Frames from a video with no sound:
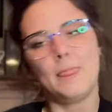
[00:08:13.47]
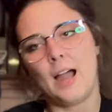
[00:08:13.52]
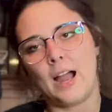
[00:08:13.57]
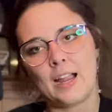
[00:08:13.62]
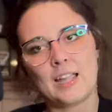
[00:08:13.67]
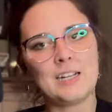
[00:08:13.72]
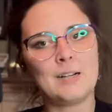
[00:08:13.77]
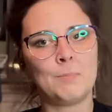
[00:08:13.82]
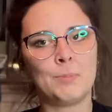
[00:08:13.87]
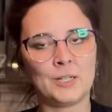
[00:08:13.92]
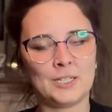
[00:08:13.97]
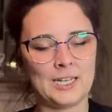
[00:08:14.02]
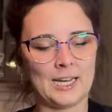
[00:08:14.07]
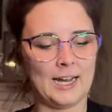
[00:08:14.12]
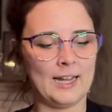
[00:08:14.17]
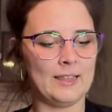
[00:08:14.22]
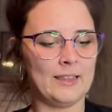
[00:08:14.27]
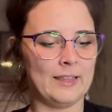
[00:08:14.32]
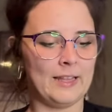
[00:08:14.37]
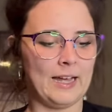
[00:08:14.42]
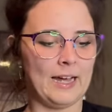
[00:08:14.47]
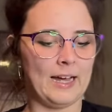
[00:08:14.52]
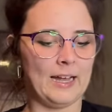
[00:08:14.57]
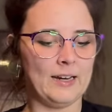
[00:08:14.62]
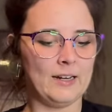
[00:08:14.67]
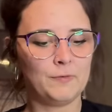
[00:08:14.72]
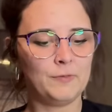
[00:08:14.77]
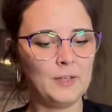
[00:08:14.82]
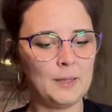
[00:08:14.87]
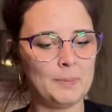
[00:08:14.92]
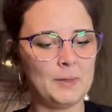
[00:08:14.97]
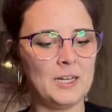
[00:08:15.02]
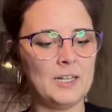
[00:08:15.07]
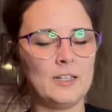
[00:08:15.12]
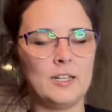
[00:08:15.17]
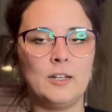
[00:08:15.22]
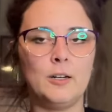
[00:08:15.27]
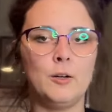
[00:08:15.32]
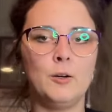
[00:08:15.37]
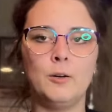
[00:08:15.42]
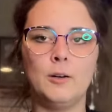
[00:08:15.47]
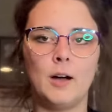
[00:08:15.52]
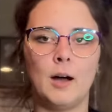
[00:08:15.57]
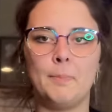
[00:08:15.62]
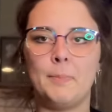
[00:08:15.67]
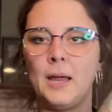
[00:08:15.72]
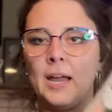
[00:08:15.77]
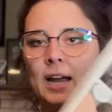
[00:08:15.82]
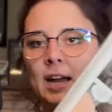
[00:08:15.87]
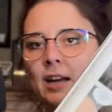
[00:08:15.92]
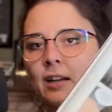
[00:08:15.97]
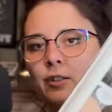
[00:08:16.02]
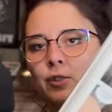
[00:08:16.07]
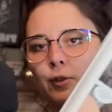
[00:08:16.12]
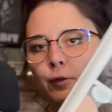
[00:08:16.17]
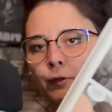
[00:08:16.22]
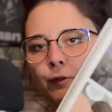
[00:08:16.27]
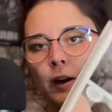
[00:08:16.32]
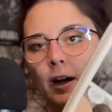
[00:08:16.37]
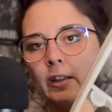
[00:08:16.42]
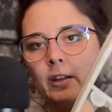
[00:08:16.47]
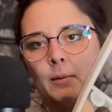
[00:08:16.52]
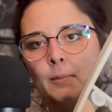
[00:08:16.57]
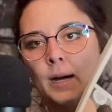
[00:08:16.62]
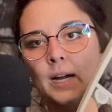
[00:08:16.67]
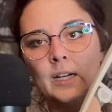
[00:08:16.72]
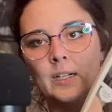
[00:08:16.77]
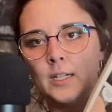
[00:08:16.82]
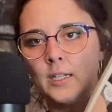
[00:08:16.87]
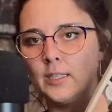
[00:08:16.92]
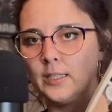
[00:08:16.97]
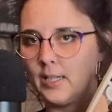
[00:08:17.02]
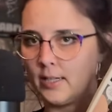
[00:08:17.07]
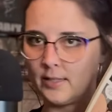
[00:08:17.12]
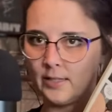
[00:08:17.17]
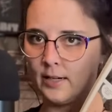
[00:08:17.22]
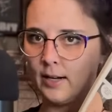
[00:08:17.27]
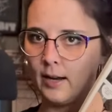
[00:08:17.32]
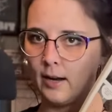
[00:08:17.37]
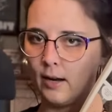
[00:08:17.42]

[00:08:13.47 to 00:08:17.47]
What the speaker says: Not gonna pretend that flipping to a page of Father Michael doesn't